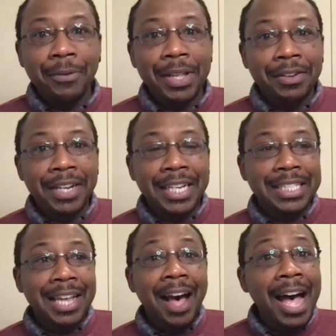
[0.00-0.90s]
whether
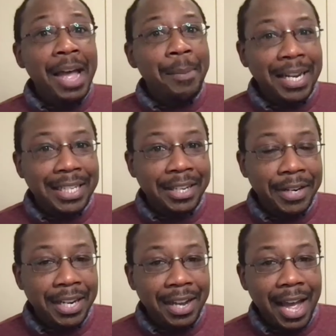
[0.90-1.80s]
it's high
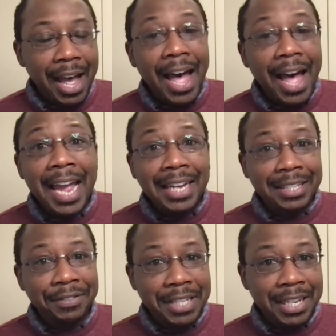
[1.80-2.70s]

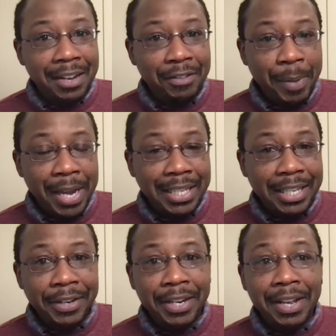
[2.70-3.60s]
activity of the
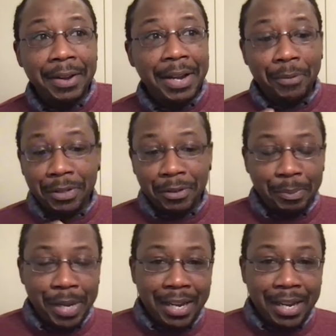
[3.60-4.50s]
bacteria, whether
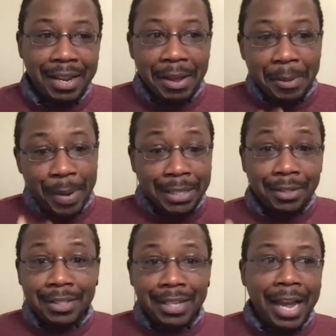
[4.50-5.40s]
it be based
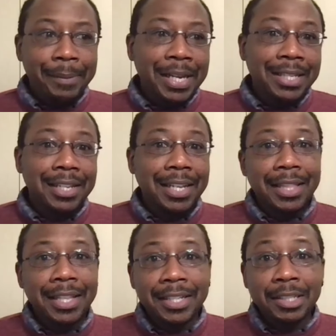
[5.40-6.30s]
on timings in
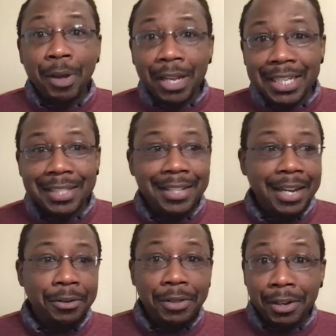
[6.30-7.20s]
the small
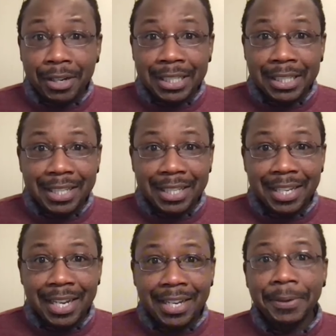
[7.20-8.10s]
intestine or the large
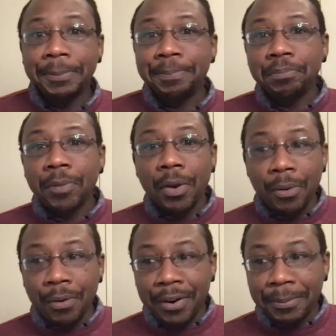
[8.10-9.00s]
intestine,
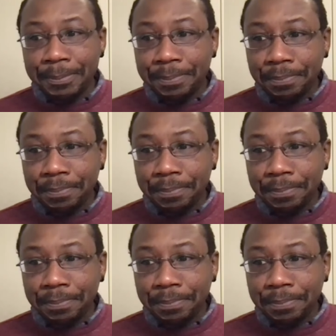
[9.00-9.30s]
or